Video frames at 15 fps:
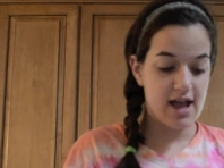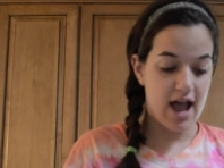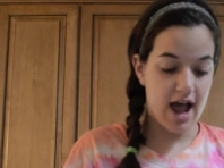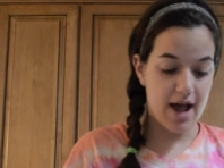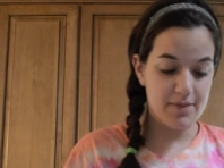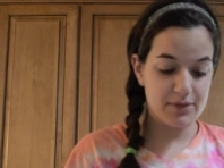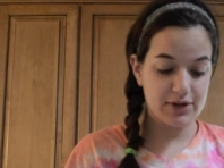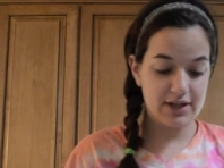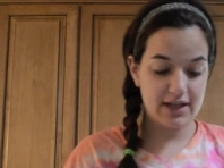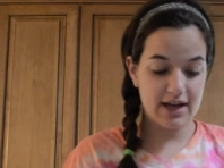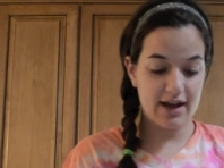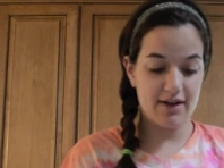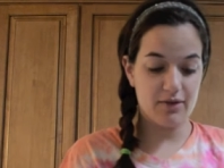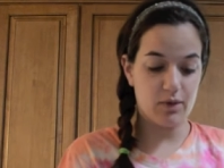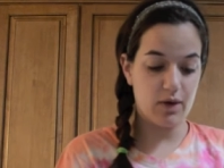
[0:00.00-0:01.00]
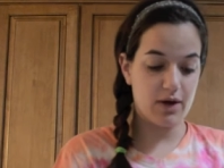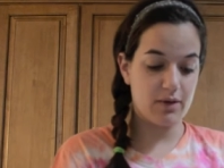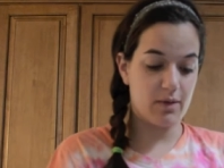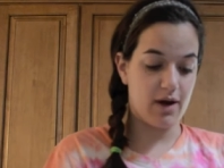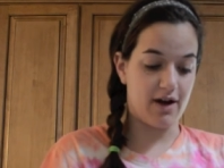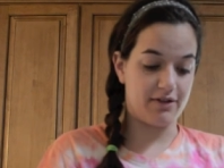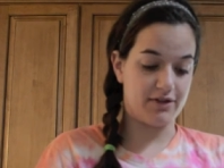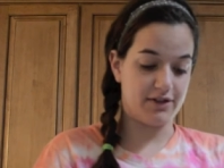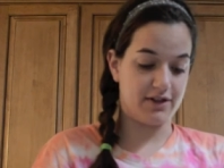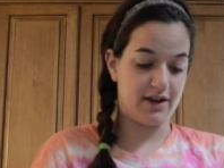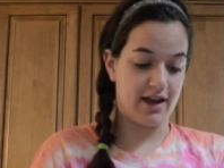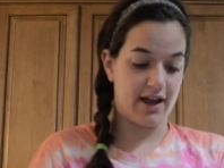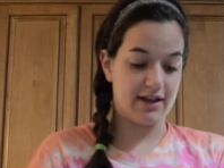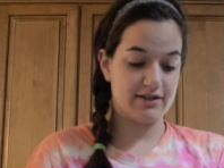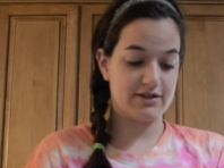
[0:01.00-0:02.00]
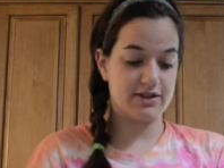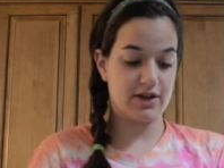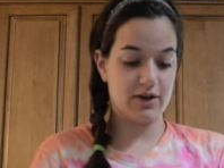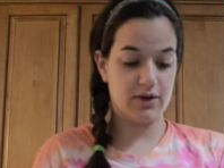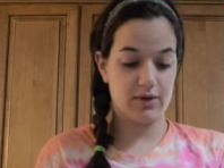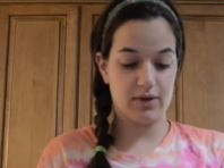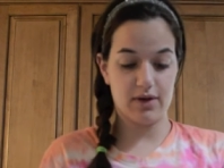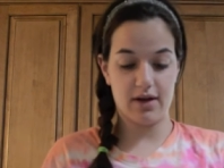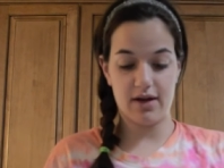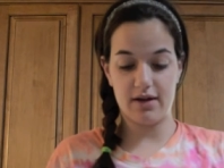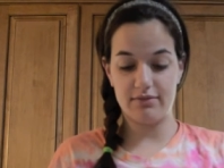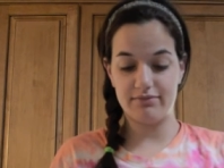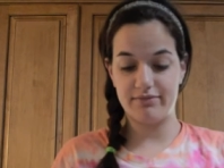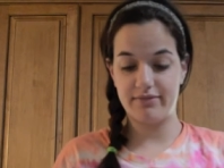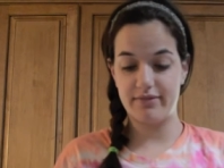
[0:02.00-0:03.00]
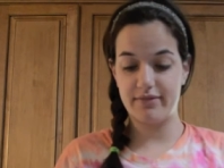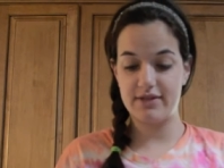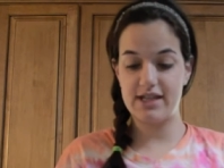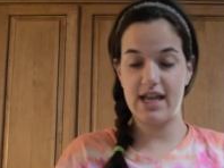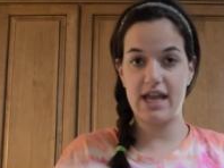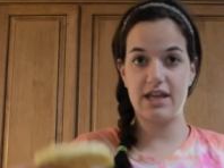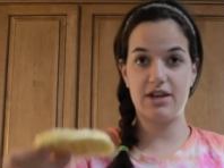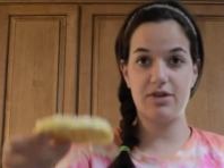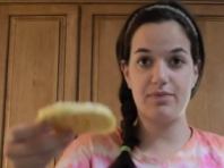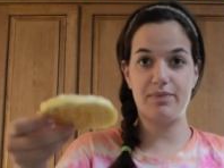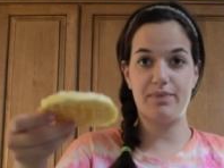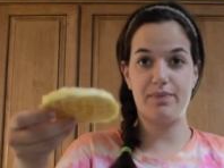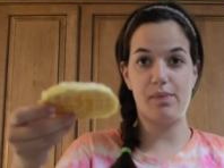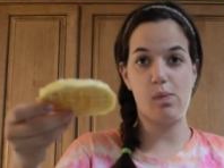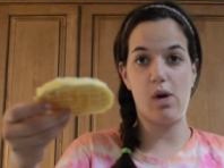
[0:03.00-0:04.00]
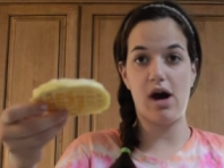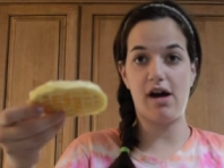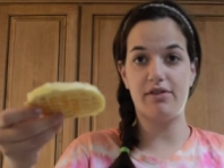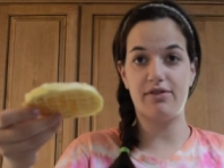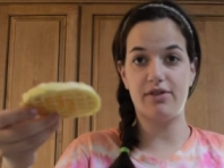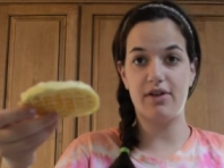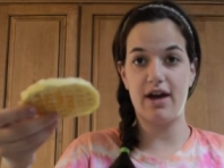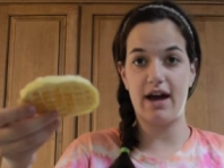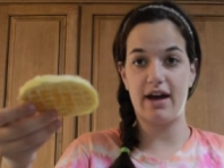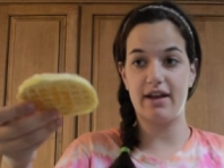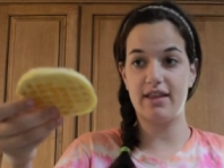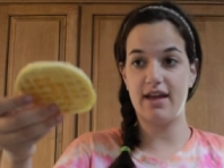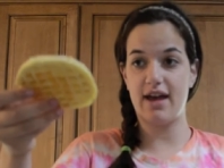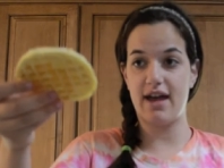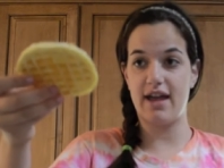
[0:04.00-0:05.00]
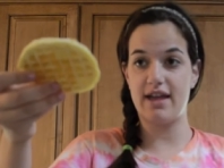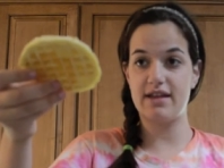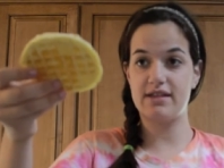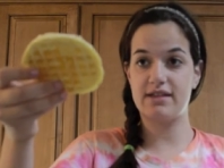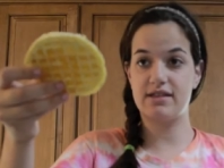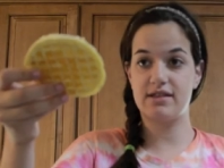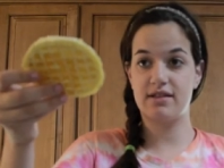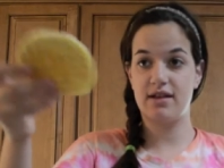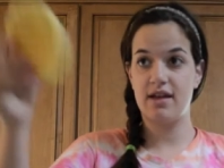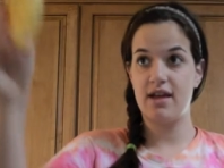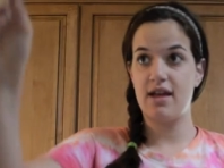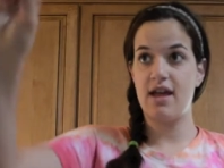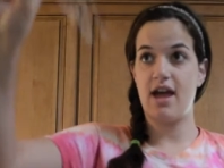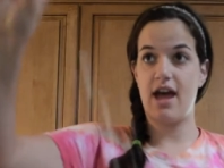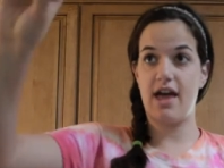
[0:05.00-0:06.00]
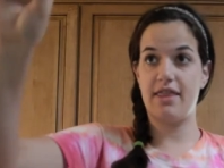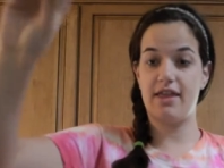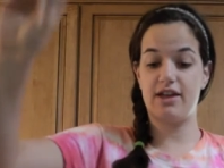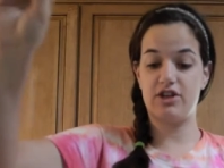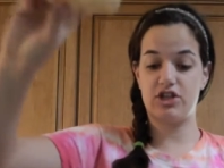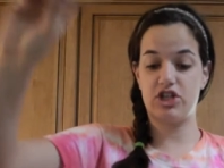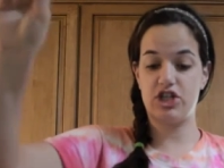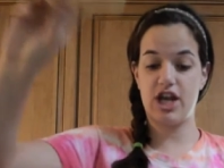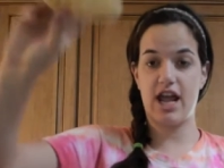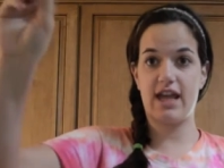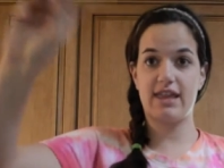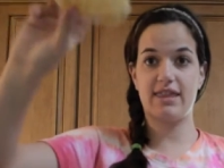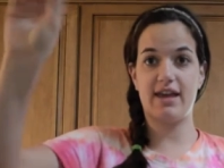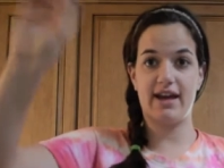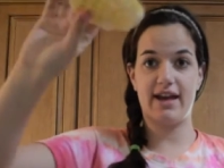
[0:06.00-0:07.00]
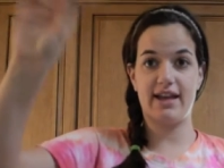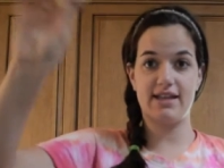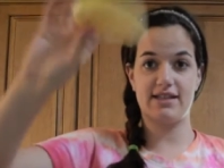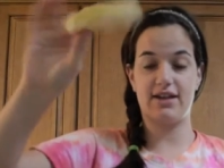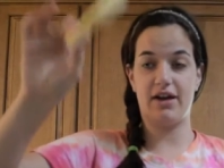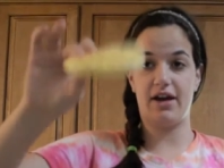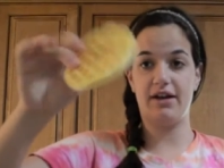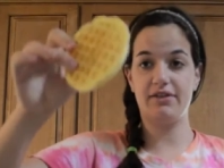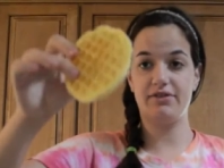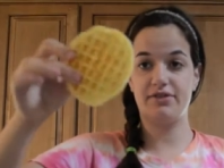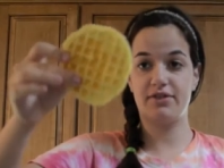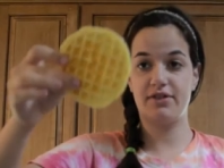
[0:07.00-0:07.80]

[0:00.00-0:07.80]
I'm only gonna have one waffle today, so waffle out of the ice and then shake the ice off.